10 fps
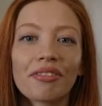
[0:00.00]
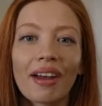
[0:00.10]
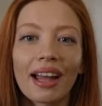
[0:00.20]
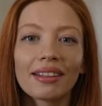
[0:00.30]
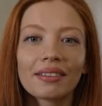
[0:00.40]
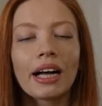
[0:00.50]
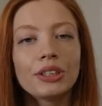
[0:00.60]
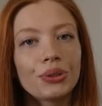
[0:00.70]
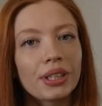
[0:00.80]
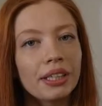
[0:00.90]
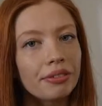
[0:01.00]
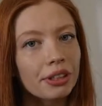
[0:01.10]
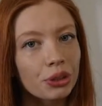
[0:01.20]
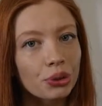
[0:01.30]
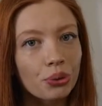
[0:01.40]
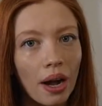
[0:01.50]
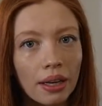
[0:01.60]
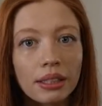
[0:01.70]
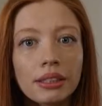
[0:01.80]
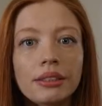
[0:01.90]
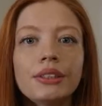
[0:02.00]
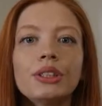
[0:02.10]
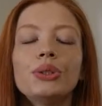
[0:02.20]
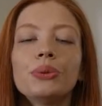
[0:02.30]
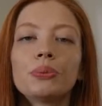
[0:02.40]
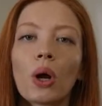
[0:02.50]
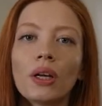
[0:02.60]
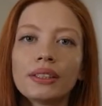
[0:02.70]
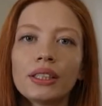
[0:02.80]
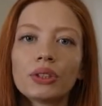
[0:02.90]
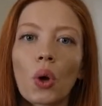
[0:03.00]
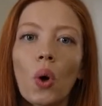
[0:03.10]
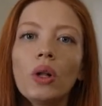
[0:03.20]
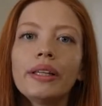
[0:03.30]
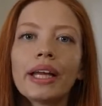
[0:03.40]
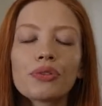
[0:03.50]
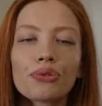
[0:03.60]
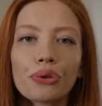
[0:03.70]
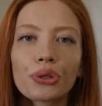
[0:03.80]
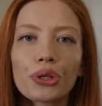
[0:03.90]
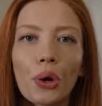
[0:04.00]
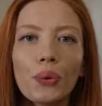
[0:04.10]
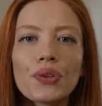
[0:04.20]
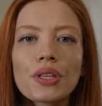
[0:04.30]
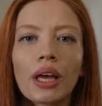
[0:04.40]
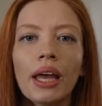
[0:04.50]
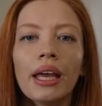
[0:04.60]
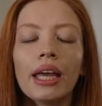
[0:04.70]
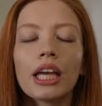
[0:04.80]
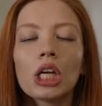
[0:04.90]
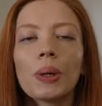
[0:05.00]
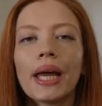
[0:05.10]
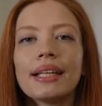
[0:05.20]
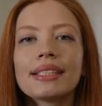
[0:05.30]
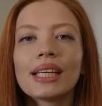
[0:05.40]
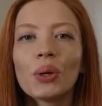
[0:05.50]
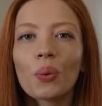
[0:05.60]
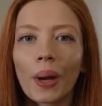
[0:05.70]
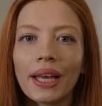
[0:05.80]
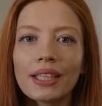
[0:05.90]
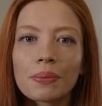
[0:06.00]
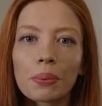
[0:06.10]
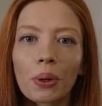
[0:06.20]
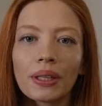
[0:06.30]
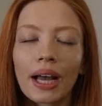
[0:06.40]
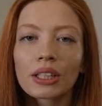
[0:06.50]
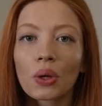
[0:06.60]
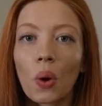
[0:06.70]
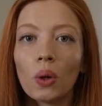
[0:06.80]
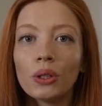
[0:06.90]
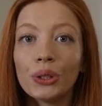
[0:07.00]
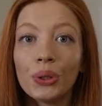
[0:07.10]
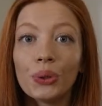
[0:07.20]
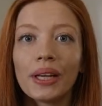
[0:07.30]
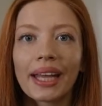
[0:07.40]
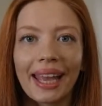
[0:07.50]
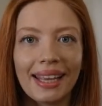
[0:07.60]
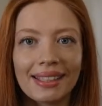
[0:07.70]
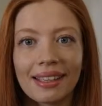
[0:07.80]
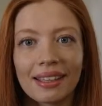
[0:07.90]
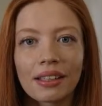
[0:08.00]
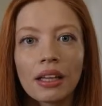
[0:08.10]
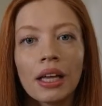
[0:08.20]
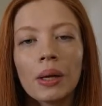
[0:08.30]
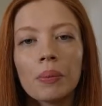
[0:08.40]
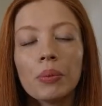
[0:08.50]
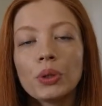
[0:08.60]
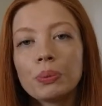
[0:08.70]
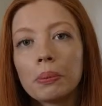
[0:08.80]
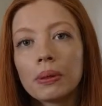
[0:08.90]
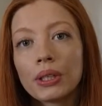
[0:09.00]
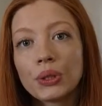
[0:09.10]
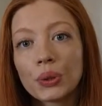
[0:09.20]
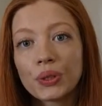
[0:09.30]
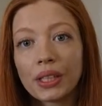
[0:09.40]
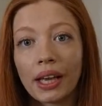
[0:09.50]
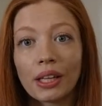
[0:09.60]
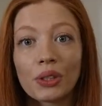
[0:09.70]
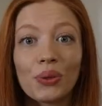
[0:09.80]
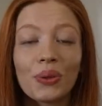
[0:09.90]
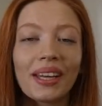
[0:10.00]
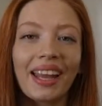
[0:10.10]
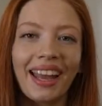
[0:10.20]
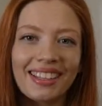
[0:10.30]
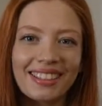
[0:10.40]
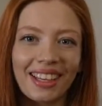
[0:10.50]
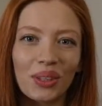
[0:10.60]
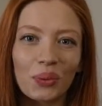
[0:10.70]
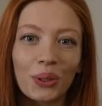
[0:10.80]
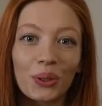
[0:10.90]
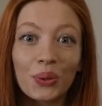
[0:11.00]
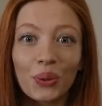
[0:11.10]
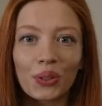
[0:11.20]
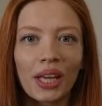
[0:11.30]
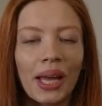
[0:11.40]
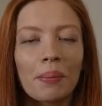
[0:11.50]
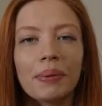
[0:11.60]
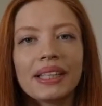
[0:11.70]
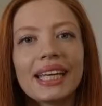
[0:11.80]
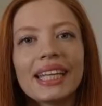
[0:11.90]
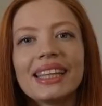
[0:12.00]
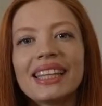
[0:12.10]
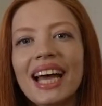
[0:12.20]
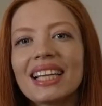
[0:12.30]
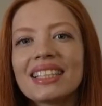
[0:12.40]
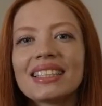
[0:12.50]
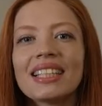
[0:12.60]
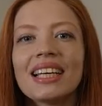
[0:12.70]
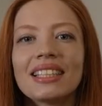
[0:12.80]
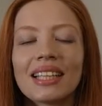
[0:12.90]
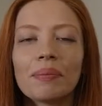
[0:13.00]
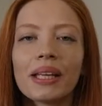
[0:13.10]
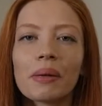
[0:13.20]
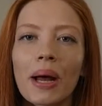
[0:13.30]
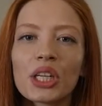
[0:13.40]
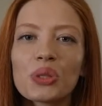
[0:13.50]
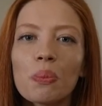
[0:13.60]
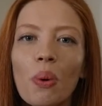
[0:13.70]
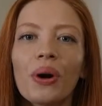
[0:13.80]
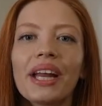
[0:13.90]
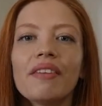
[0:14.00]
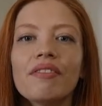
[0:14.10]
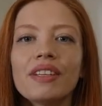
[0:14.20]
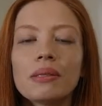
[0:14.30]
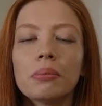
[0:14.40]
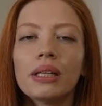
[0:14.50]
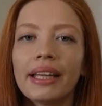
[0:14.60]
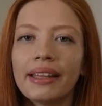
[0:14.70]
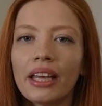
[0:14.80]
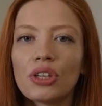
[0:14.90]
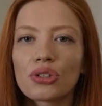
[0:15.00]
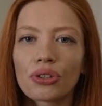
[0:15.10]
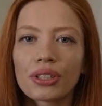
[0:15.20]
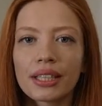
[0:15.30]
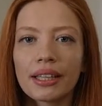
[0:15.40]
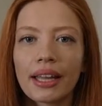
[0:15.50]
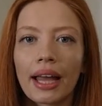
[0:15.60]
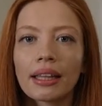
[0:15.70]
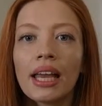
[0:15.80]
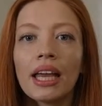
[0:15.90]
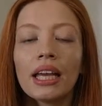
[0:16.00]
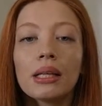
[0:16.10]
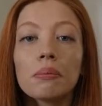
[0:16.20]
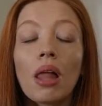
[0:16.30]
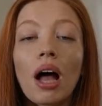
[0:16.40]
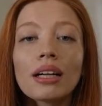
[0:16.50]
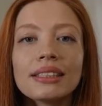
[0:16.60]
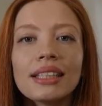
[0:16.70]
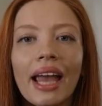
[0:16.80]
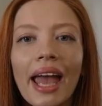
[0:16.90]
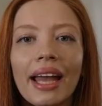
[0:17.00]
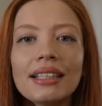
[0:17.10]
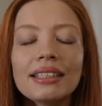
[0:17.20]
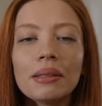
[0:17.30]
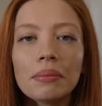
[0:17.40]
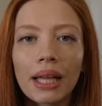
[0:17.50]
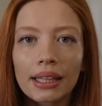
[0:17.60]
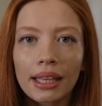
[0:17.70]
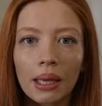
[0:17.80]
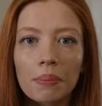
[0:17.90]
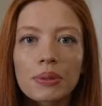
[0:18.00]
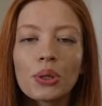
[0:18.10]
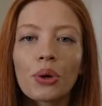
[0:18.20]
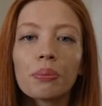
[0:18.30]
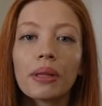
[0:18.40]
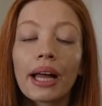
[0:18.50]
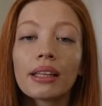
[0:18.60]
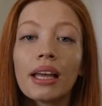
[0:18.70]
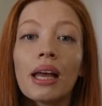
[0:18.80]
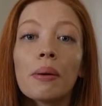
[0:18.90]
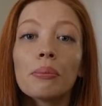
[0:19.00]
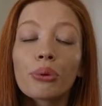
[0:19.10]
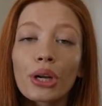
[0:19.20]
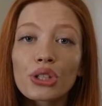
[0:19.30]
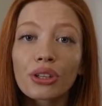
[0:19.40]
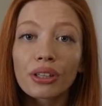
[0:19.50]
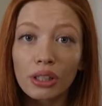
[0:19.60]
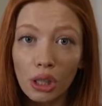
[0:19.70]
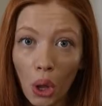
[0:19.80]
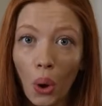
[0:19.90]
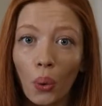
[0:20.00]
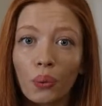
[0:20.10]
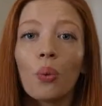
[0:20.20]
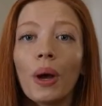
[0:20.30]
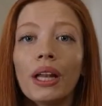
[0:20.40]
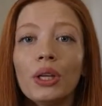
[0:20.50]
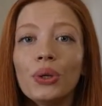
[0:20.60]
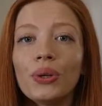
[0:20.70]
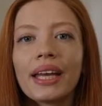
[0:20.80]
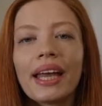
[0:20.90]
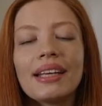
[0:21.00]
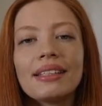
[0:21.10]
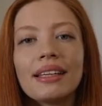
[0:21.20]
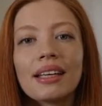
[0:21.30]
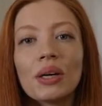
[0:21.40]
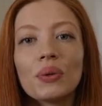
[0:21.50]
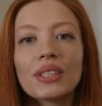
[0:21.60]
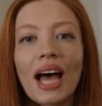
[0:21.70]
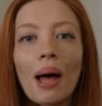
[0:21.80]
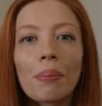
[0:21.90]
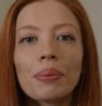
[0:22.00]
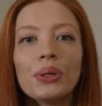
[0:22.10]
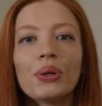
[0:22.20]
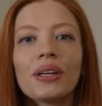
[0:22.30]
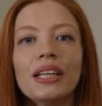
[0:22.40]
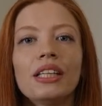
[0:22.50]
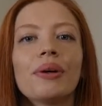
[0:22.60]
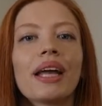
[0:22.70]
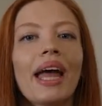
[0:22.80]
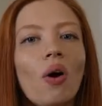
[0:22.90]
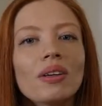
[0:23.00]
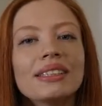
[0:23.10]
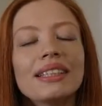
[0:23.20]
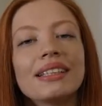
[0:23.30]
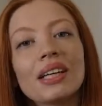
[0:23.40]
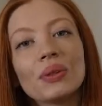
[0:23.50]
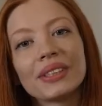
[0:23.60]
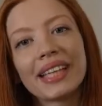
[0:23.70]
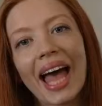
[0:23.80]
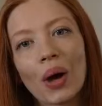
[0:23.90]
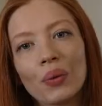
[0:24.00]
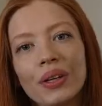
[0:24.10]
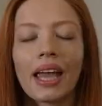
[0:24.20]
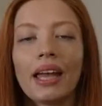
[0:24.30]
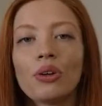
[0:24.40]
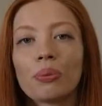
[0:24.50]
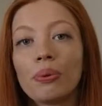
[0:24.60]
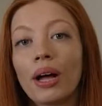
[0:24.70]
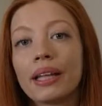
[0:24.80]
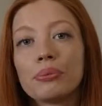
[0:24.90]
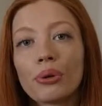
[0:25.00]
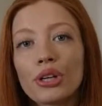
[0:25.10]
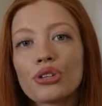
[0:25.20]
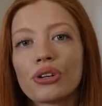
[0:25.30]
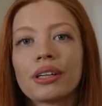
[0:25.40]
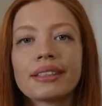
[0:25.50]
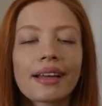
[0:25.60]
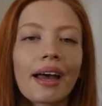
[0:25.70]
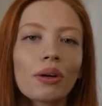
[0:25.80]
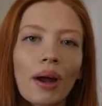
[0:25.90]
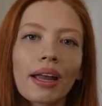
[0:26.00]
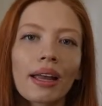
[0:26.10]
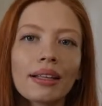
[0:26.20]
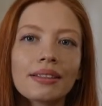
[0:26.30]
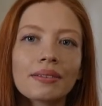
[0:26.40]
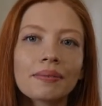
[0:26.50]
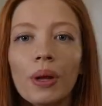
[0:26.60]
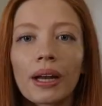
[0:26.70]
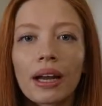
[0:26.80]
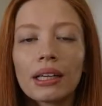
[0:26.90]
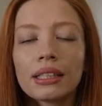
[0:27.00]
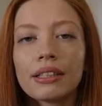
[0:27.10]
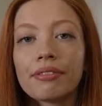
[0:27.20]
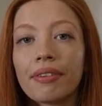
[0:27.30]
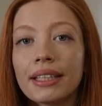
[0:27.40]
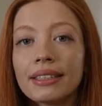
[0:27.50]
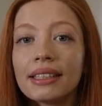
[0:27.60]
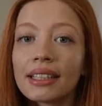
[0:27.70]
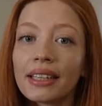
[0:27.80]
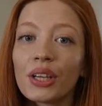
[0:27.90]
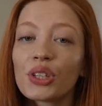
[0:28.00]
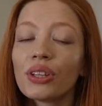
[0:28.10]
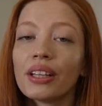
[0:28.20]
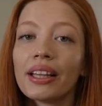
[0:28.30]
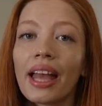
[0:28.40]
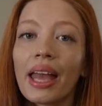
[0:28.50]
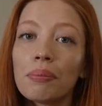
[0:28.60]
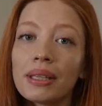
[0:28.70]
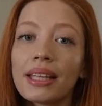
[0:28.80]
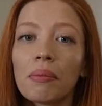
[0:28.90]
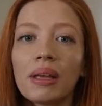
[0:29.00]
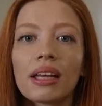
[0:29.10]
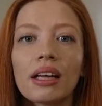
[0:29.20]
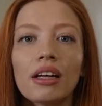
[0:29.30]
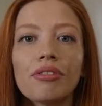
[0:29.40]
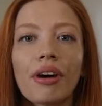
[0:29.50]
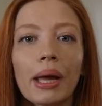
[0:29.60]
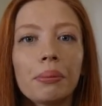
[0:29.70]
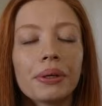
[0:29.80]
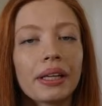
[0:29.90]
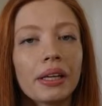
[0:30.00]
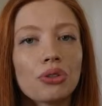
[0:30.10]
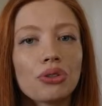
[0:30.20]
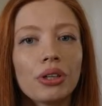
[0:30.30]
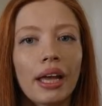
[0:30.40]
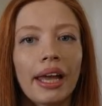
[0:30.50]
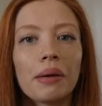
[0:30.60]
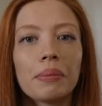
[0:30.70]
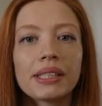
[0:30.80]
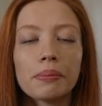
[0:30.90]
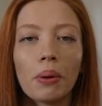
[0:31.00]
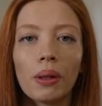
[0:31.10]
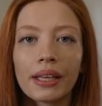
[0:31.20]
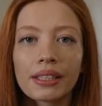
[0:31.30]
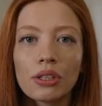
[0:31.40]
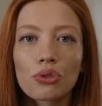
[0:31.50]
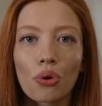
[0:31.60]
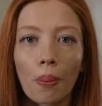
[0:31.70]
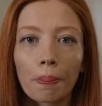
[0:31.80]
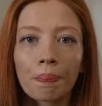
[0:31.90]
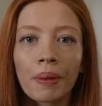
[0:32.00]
fat. As your liver struggles to process all that fructose, it creates a waste product called uric acid. Most people associate uric acid with good, but it does something much more invisible and dangerous than that. It blocks the enzyme that keeps your blood pressure low. When uric acid goes up, your nitric oxide goes down and your blood pressure skyrockets. We are currently facing a national epidemic of hypertension and metabolic syndrome,